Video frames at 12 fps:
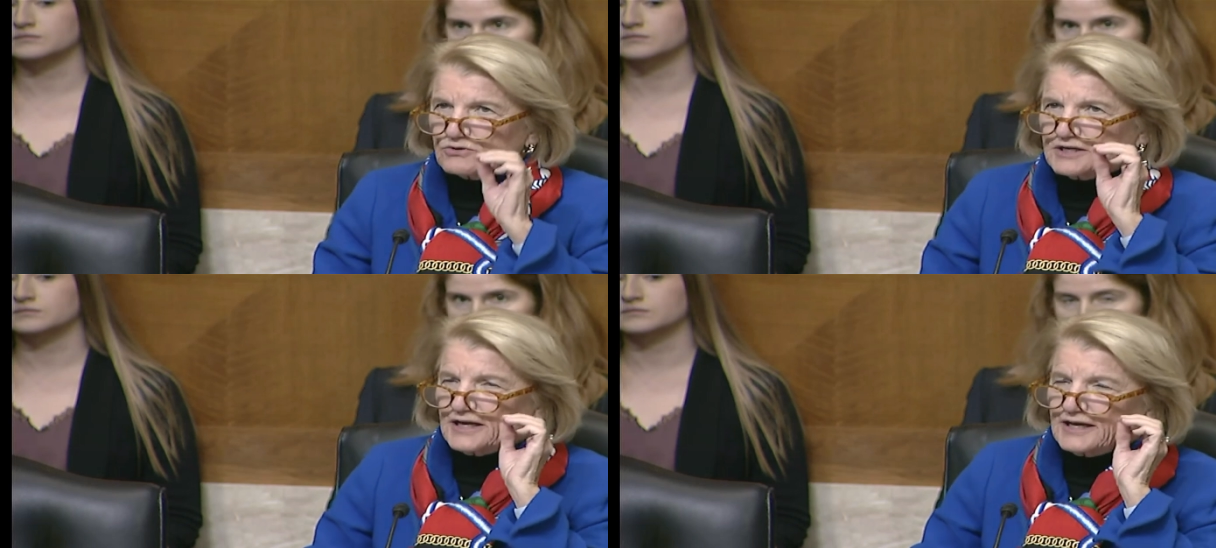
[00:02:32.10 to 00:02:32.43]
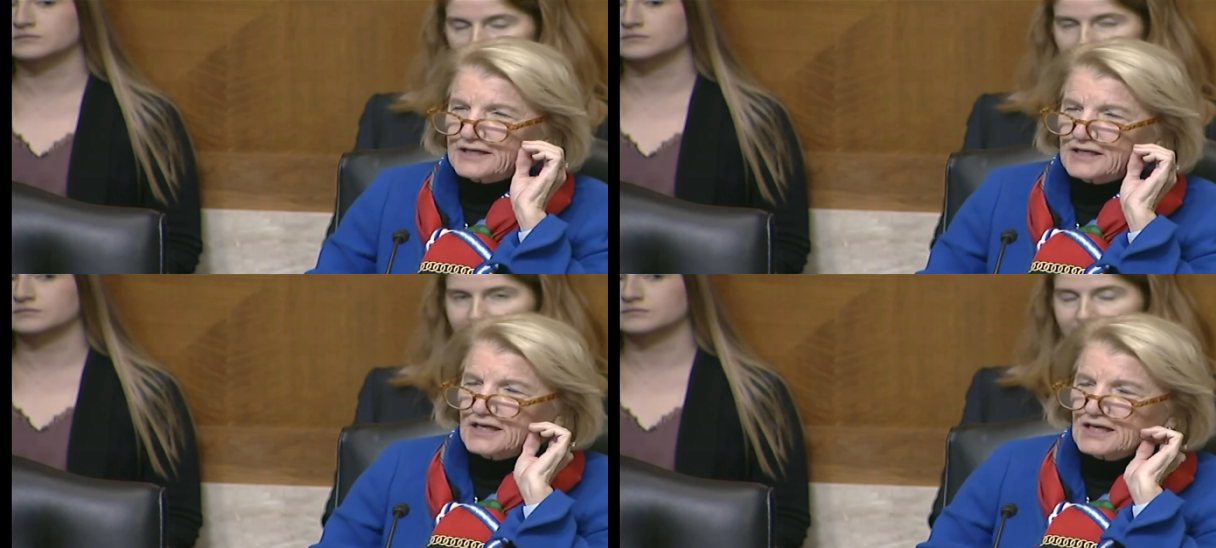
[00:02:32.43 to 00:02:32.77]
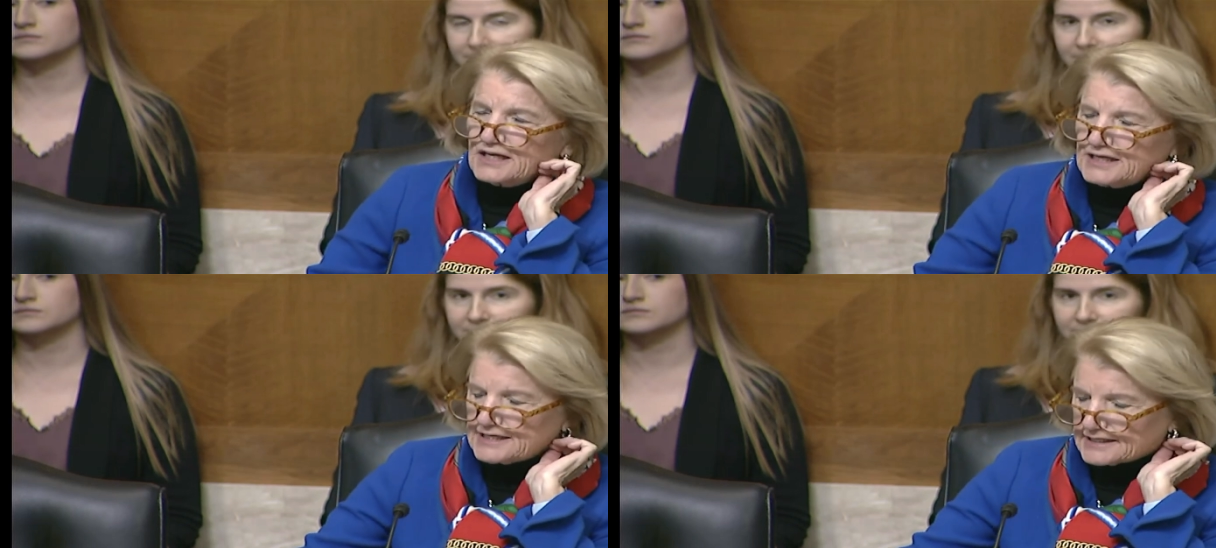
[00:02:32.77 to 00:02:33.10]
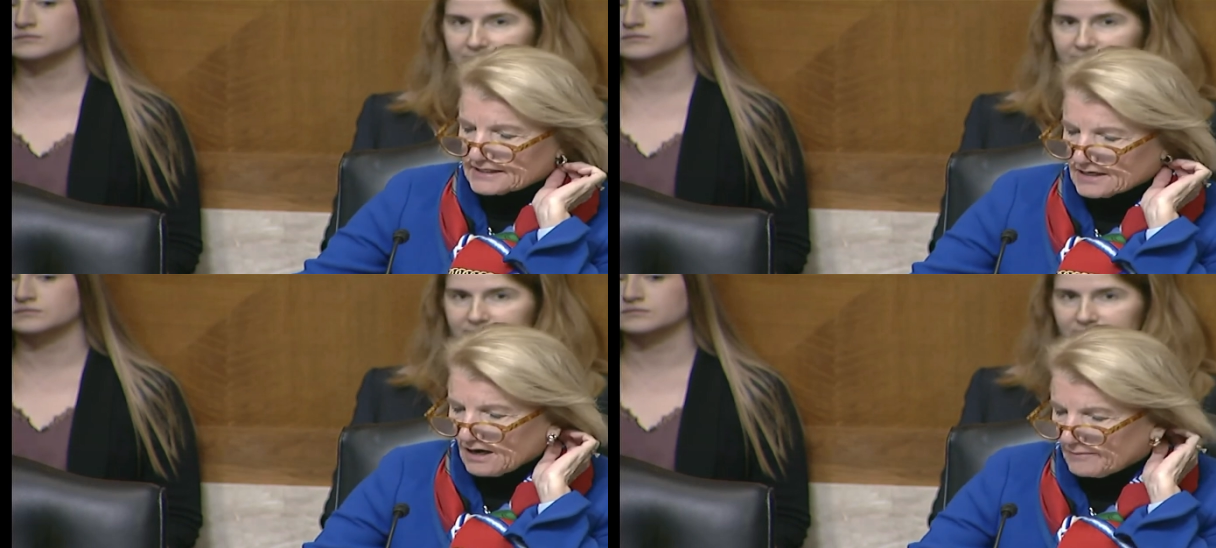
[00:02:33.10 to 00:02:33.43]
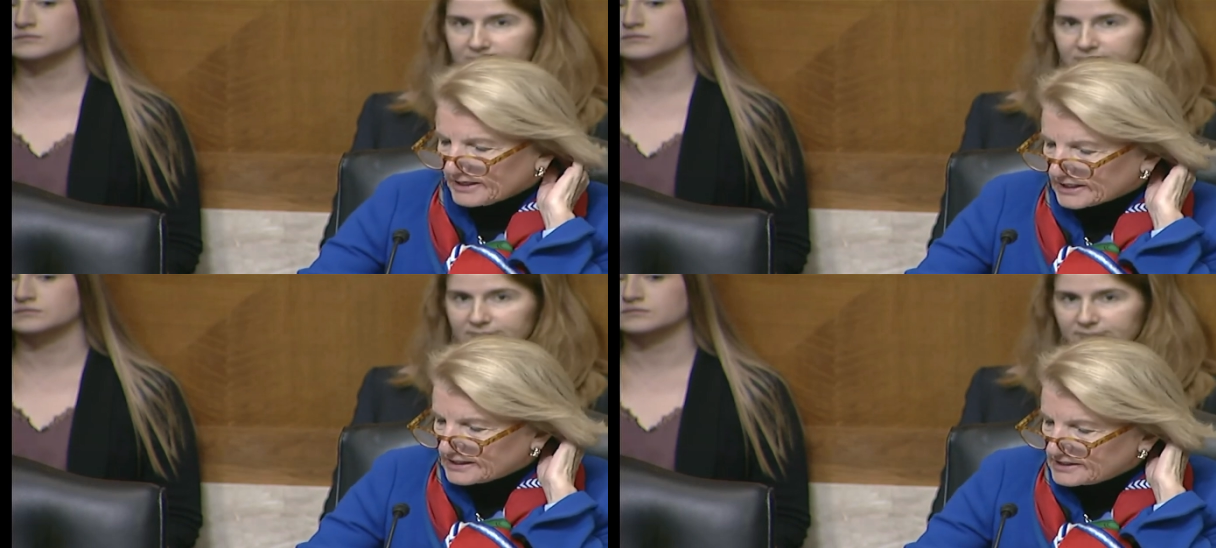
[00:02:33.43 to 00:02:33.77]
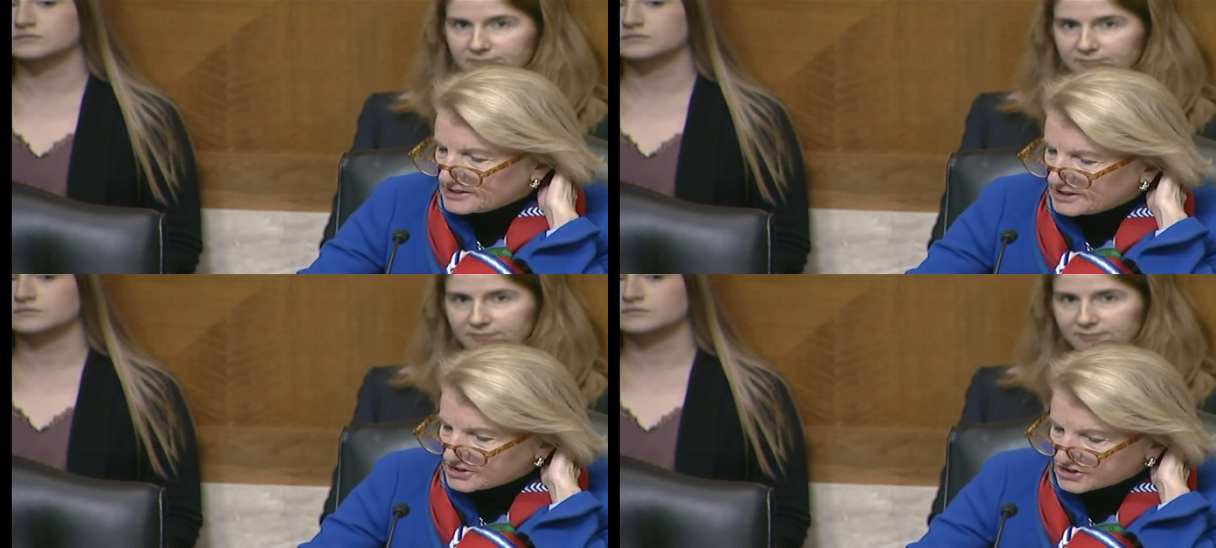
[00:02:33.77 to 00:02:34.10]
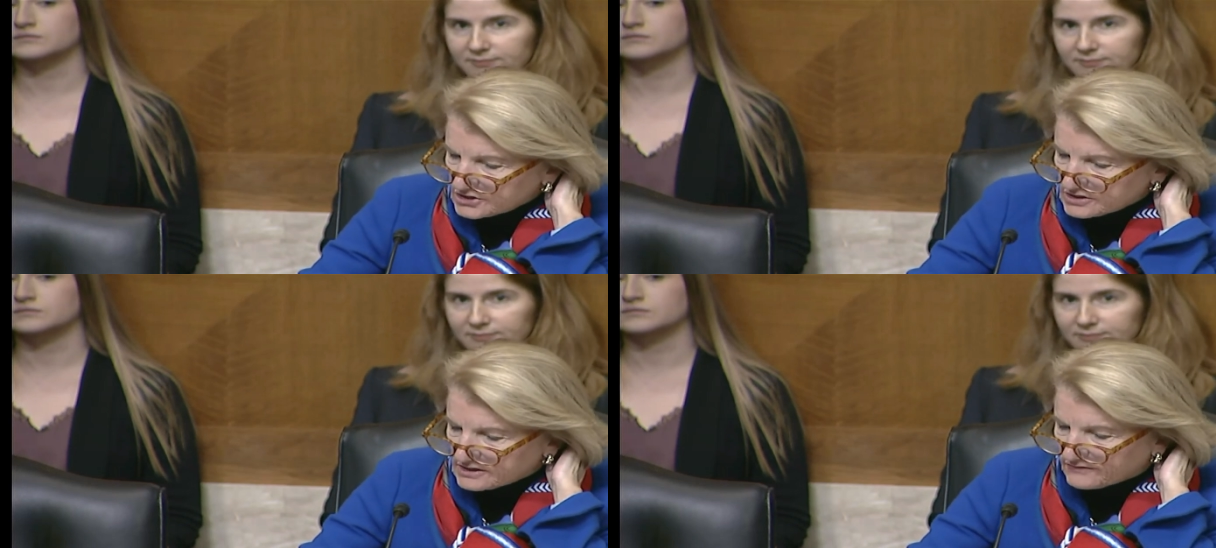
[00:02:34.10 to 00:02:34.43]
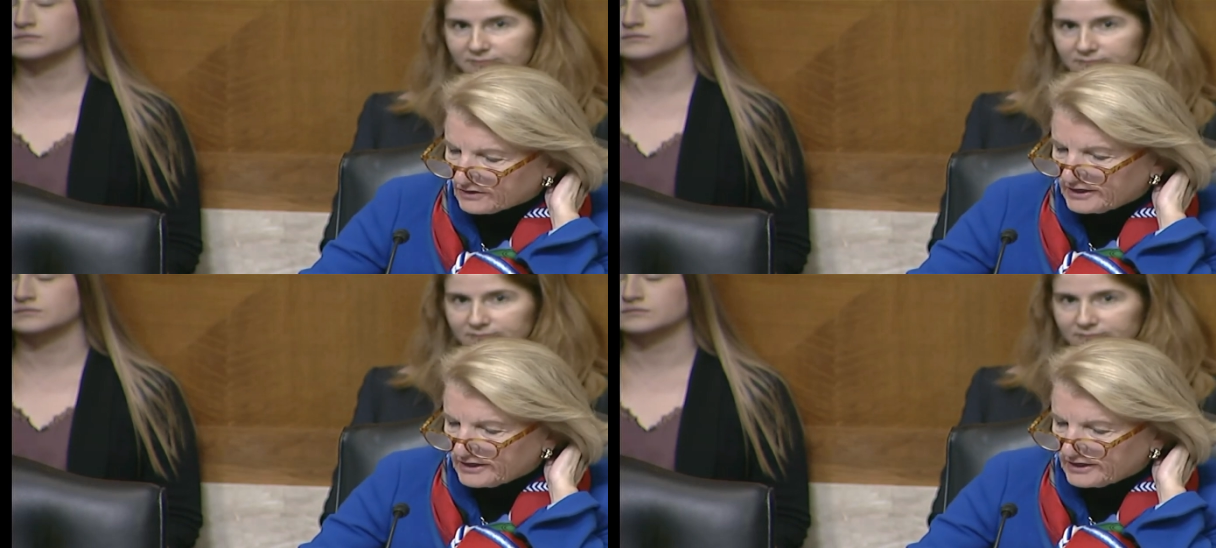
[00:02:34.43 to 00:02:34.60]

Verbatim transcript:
Speaker 1: create economic conditions for